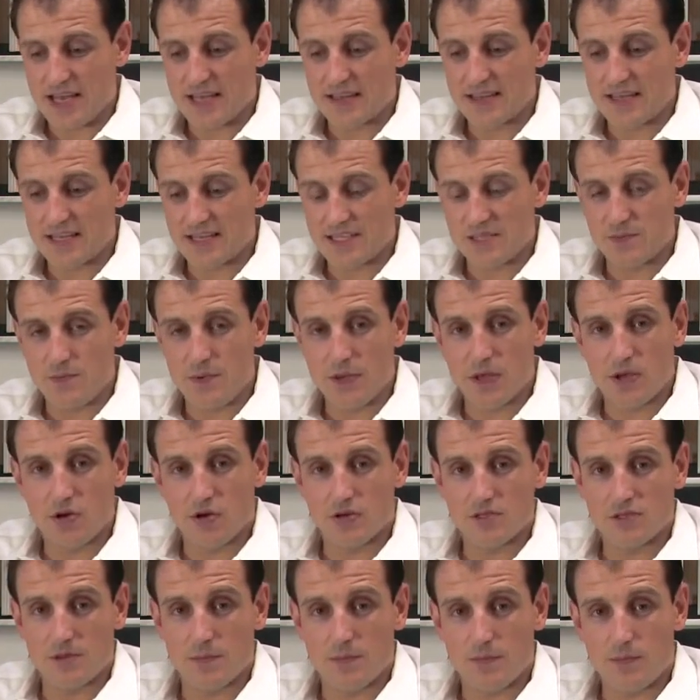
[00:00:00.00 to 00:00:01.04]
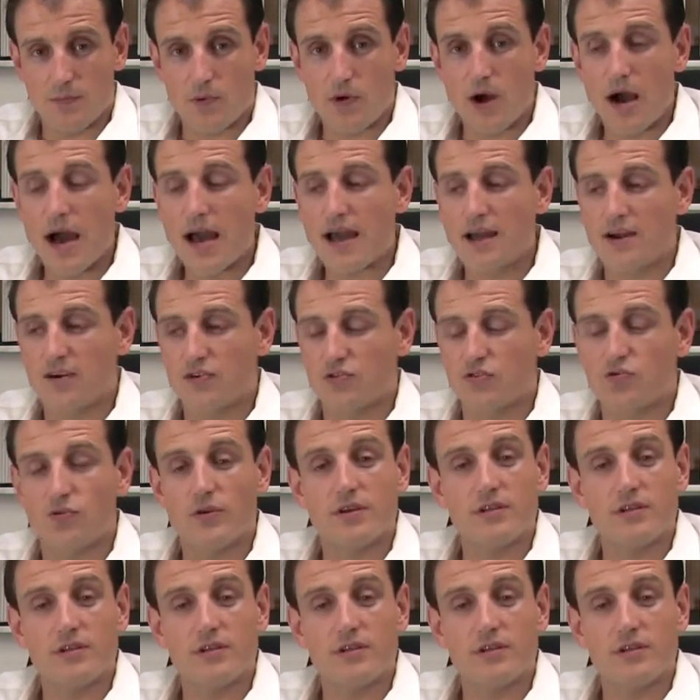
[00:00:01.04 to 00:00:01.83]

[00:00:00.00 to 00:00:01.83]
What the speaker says: And that's because prior to